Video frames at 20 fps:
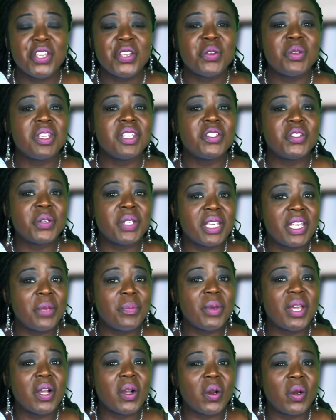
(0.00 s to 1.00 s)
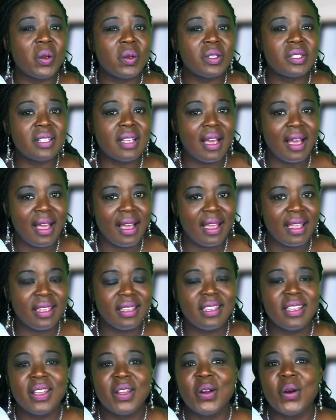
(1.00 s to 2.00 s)
you need to keep a close
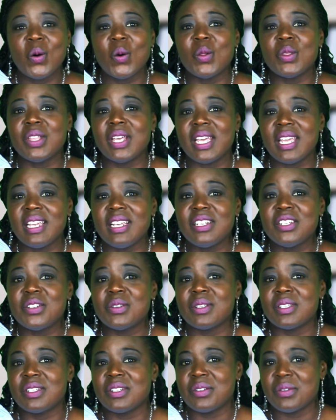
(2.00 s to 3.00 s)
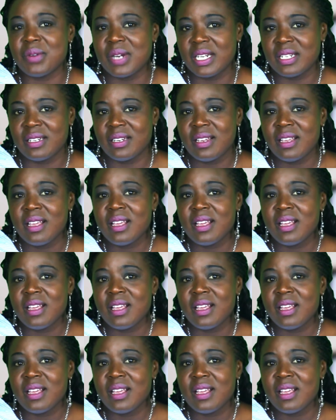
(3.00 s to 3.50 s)
eye on the interest rate,